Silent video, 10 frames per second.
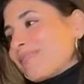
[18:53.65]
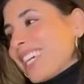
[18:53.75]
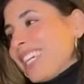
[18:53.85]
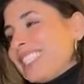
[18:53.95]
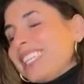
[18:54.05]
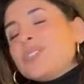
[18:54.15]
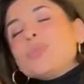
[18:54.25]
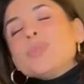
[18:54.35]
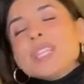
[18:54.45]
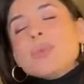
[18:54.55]
it's it's
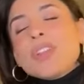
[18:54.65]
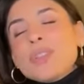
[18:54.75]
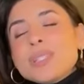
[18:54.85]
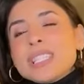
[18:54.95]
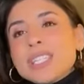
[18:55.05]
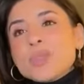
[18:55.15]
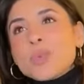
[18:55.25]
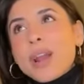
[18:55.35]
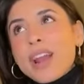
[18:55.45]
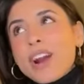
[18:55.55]
really one of those things
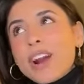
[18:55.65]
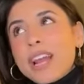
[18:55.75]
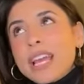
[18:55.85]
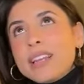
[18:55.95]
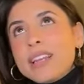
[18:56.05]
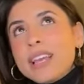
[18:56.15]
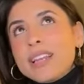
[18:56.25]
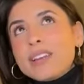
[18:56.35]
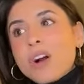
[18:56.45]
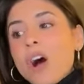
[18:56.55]
where it
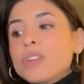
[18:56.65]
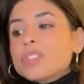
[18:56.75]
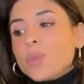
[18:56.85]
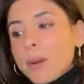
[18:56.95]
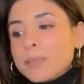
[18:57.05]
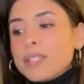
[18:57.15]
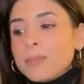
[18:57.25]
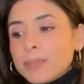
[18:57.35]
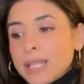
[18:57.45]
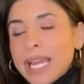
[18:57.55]
it calls you up to the
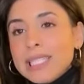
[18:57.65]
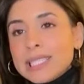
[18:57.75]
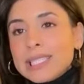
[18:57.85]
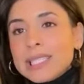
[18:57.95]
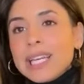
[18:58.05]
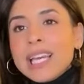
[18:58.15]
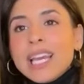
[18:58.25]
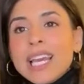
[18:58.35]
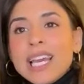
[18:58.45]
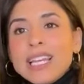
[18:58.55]
plate
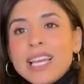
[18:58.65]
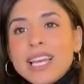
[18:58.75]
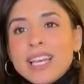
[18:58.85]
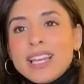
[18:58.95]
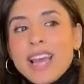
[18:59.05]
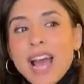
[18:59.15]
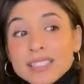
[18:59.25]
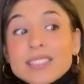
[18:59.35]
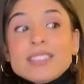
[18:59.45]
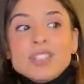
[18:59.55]
it it
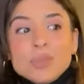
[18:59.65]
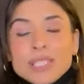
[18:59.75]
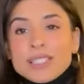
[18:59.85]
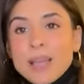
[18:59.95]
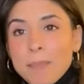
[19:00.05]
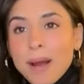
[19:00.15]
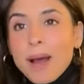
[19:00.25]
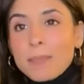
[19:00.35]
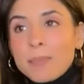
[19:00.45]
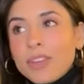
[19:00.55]
asks you to step
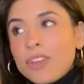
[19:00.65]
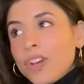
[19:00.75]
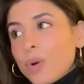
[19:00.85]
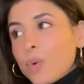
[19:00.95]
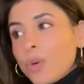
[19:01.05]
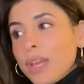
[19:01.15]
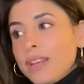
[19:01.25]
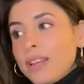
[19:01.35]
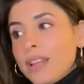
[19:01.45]
up you know it